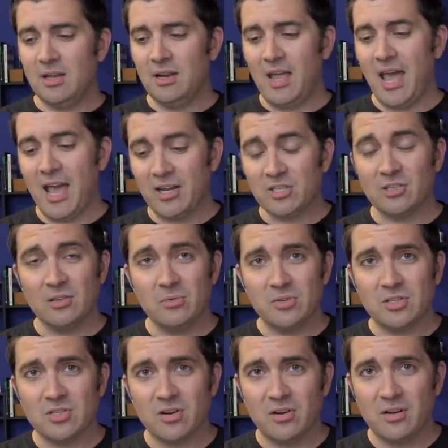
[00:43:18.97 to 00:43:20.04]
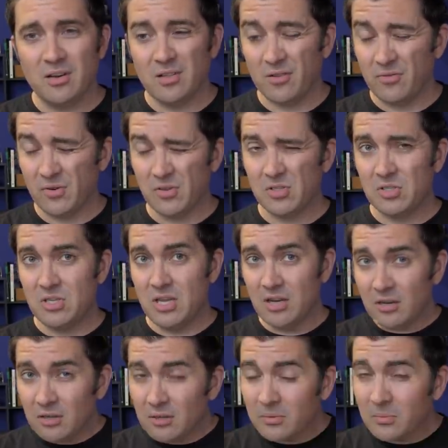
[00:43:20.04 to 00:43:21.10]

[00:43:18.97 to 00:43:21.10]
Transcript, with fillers: And it actually was started in the first year